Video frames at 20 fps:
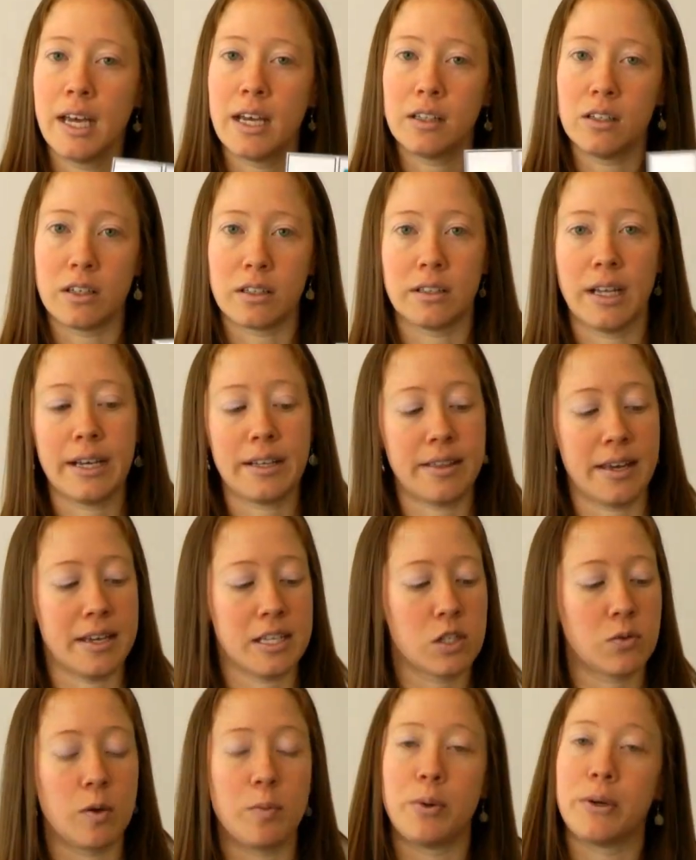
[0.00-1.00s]
It looked like
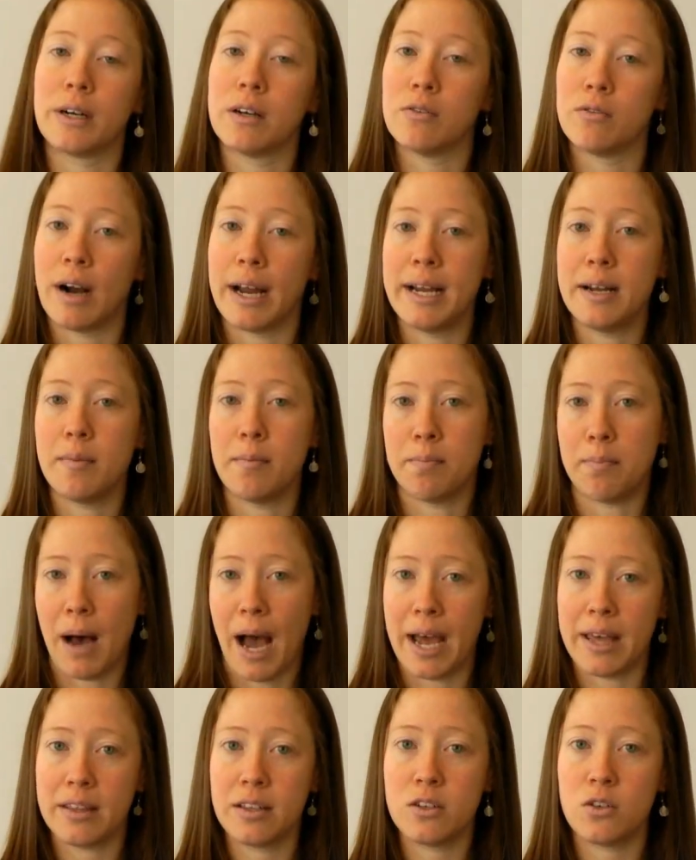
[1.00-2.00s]
this. We put it right
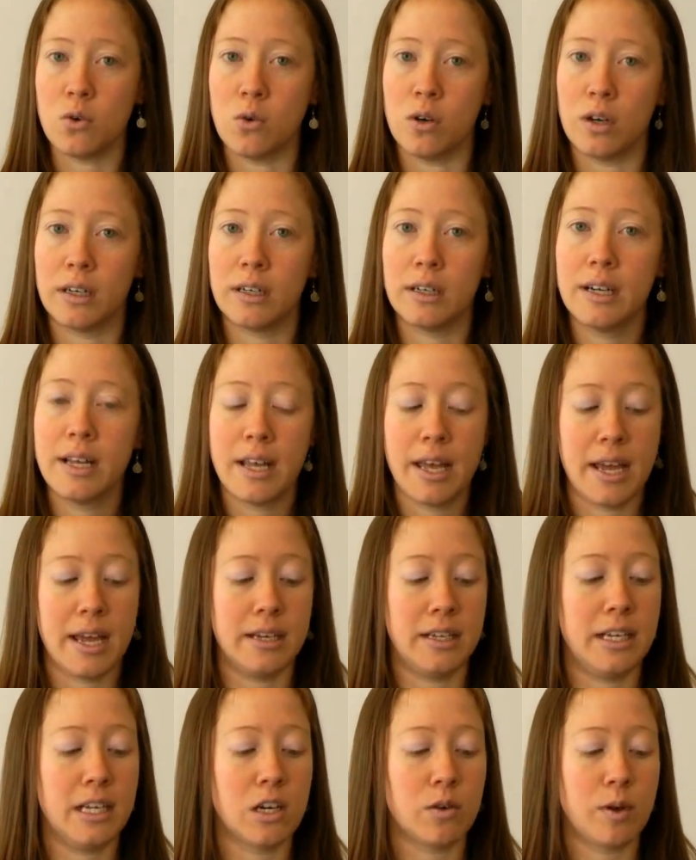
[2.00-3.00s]
by the door,
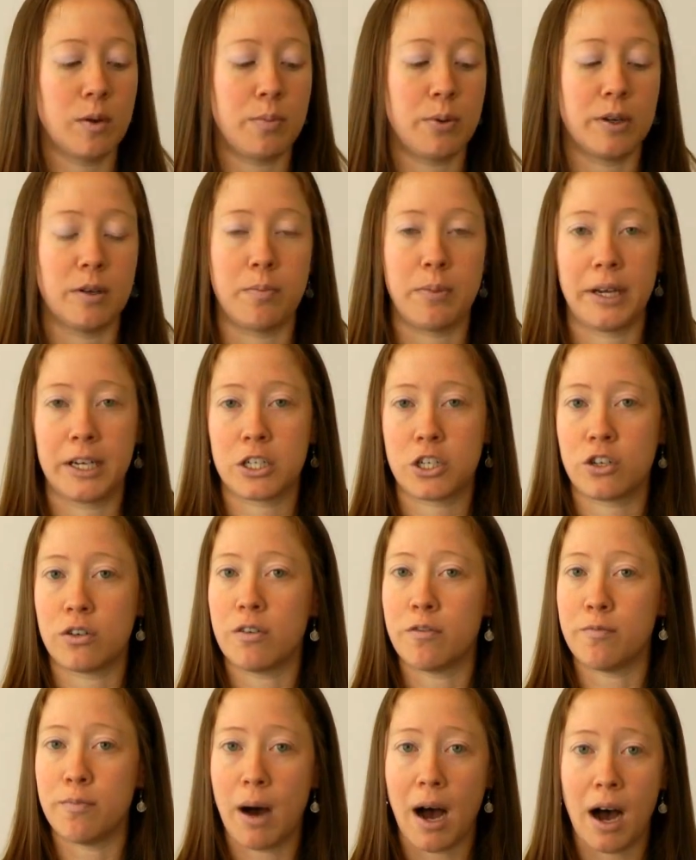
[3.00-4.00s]
and here we put a
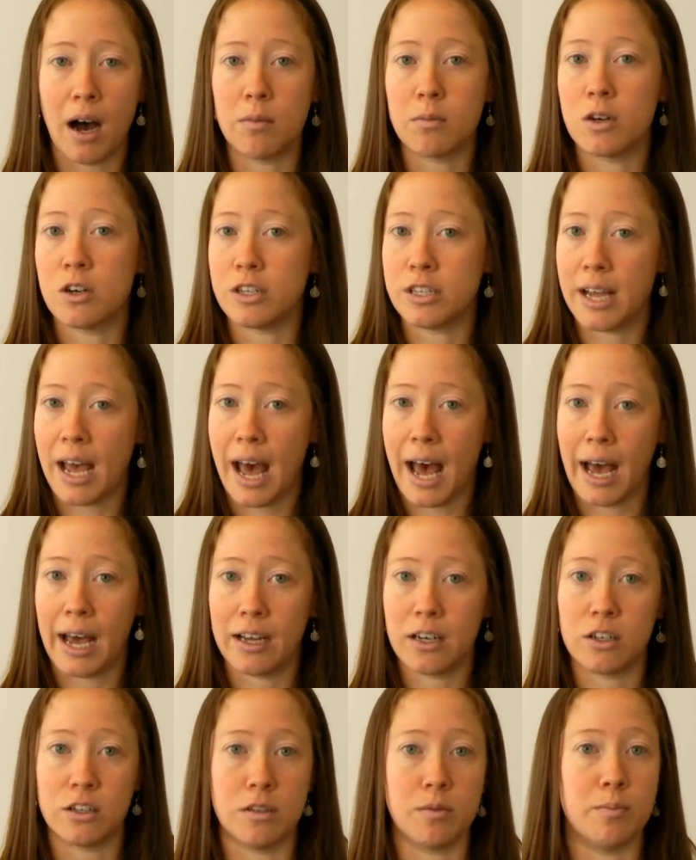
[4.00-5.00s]
picture of mom or
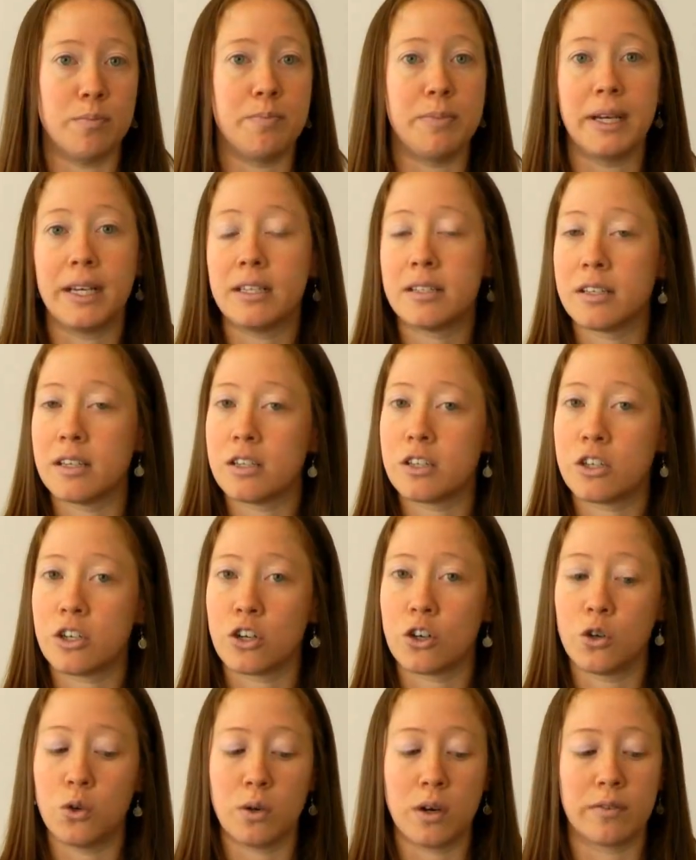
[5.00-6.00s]
dad or big
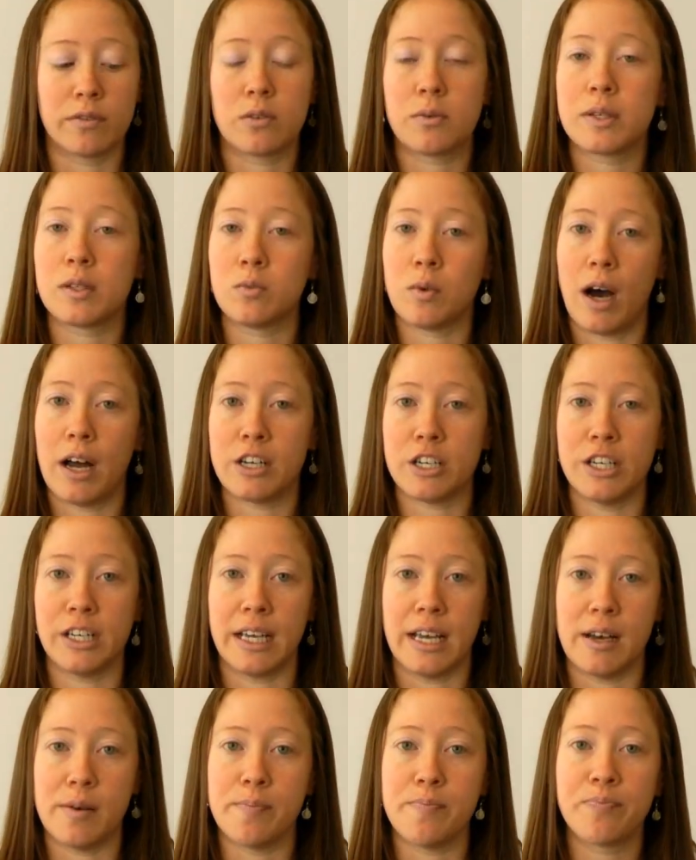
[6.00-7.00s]
sister, whoever was
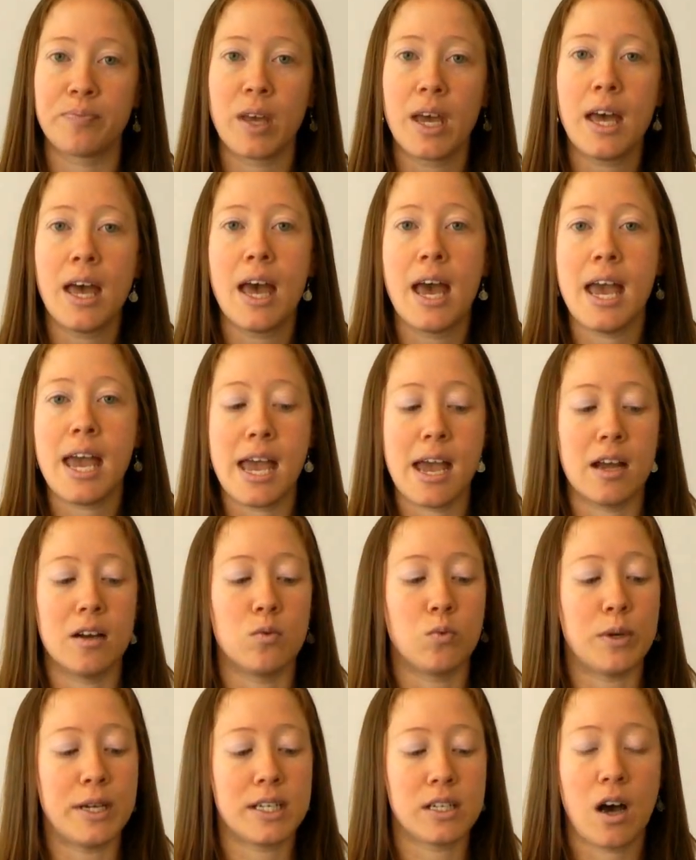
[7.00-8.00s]
watching him,
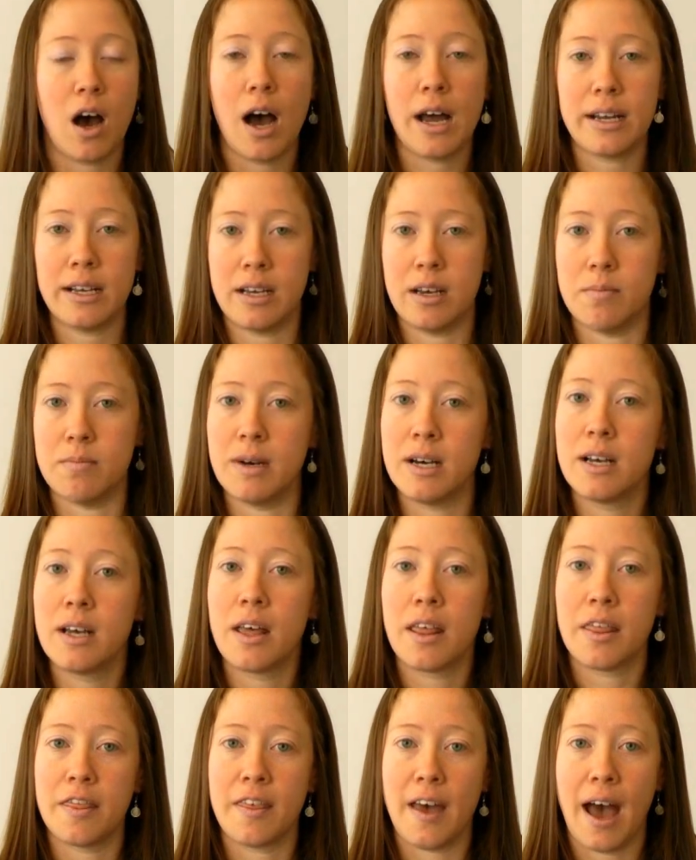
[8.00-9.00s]
and we taught him
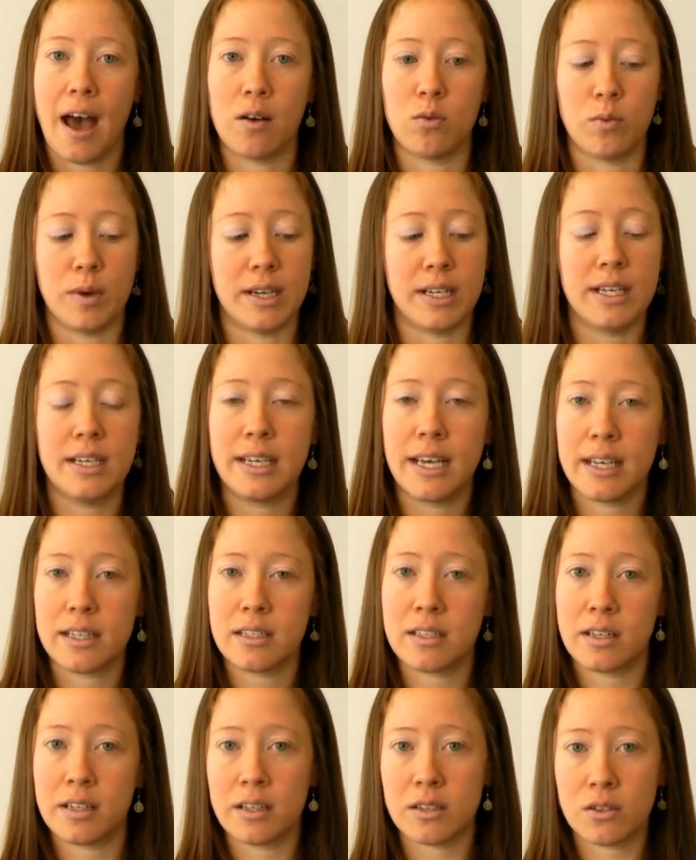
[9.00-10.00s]
that when he
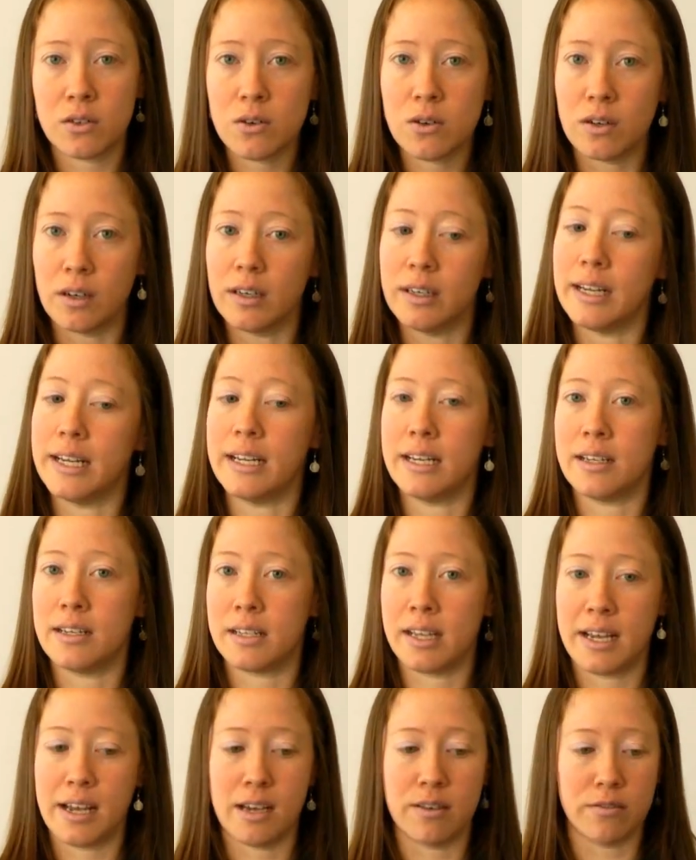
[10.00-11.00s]
gets to the door and
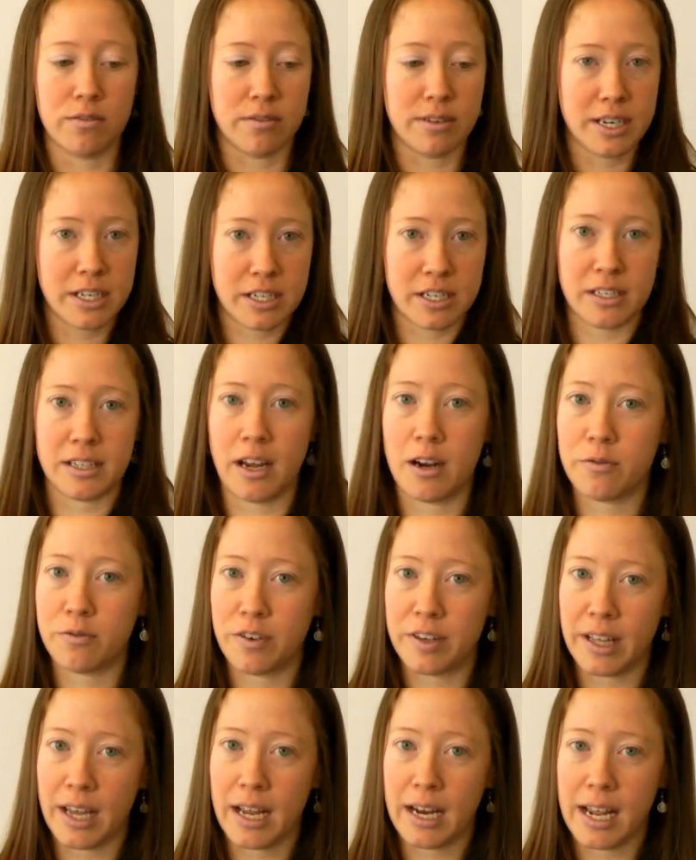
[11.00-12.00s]
his hand reaches
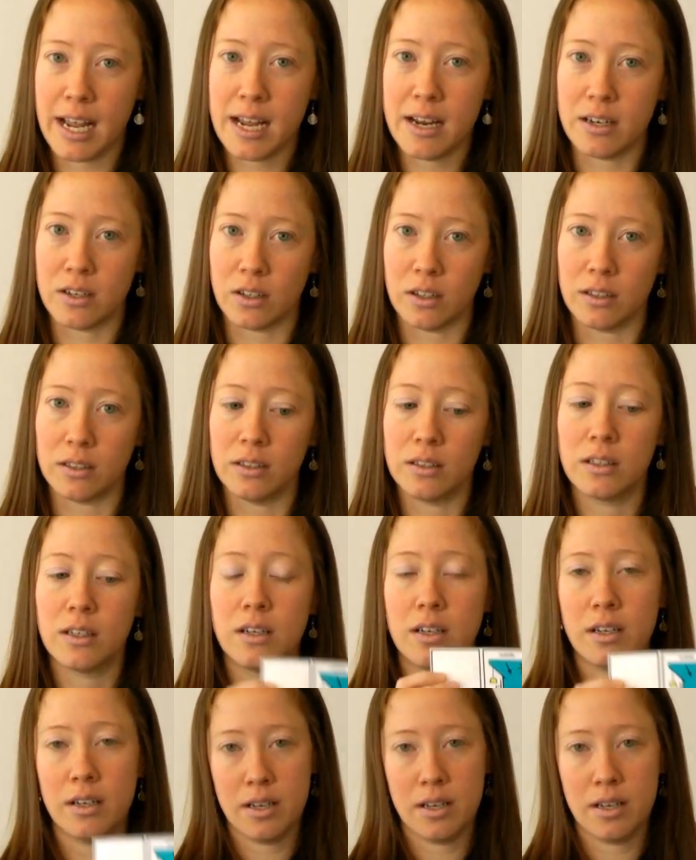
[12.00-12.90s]
out for that handle,